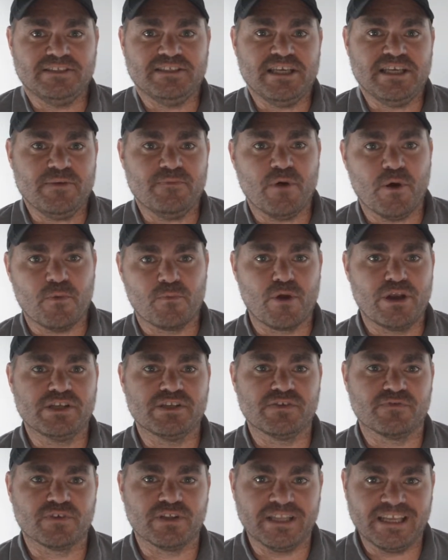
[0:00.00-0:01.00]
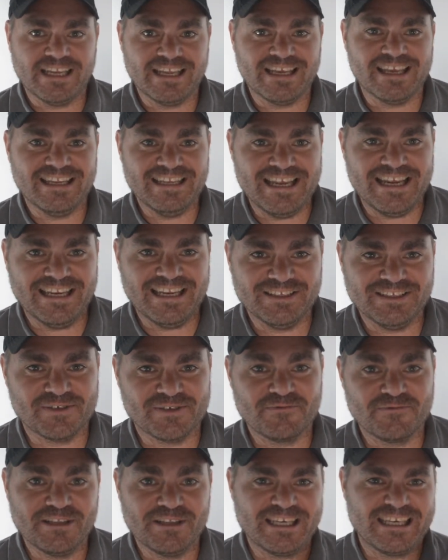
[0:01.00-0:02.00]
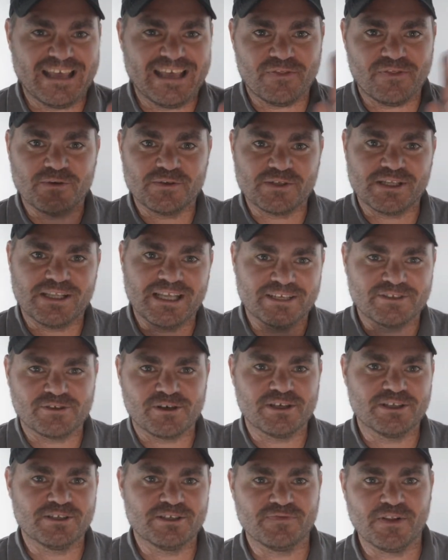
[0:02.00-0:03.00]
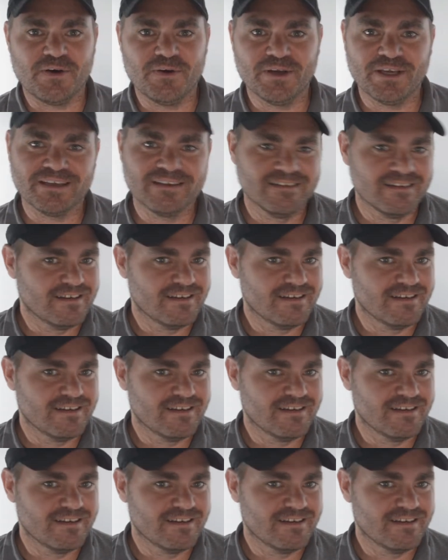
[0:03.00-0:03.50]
deep abrasive cleaning it needed to really get those electrons flowing.